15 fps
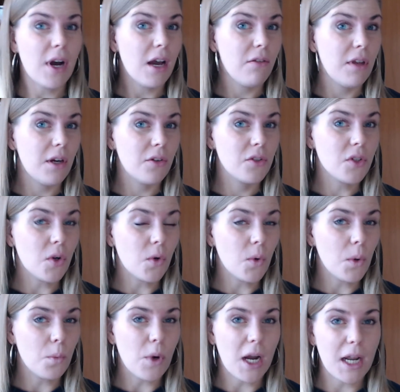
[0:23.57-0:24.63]
5 years
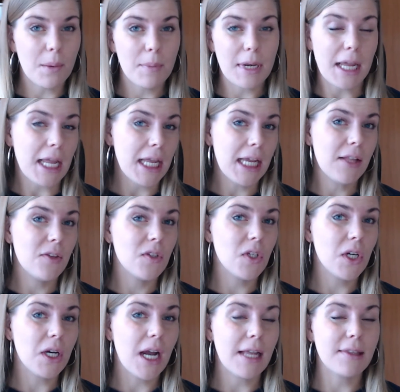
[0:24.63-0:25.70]
old while playing it.
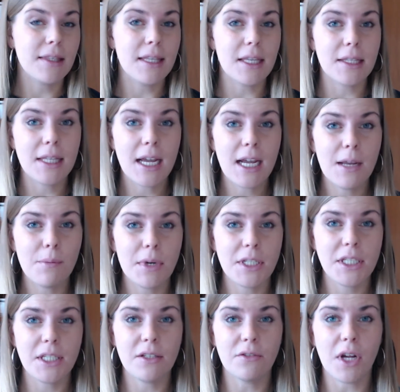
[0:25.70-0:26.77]
So at the time
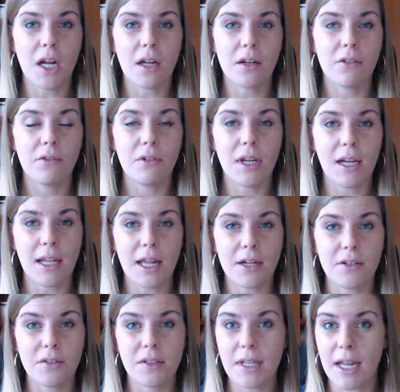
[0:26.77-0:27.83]
I did not really
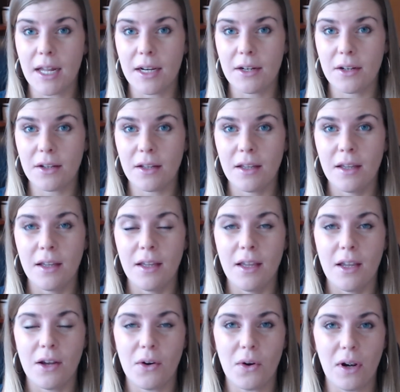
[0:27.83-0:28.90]
understand
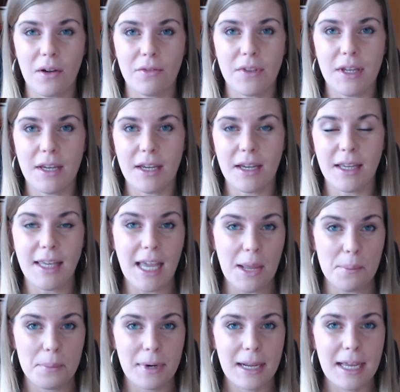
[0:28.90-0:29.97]
all of the
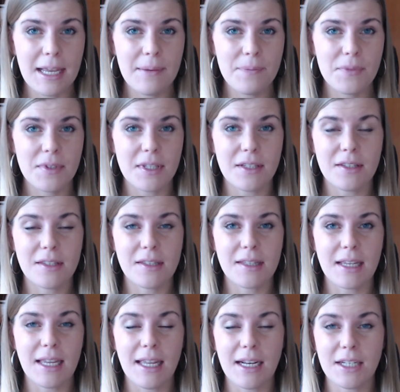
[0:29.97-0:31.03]
gameplay
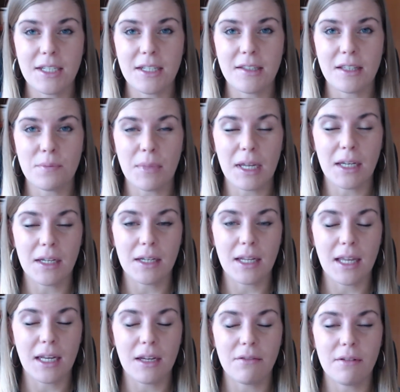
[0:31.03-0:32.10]
since English is my
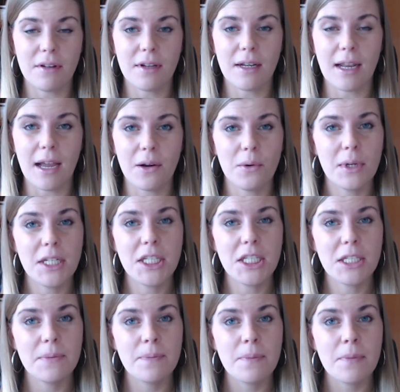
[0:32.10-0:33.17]
native
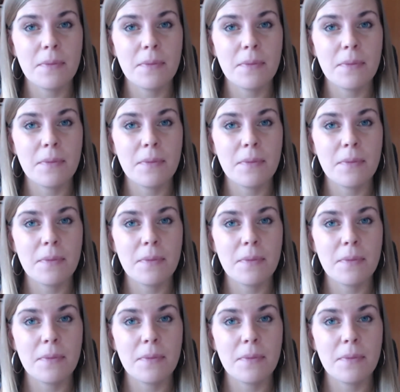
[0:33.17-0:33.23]
language.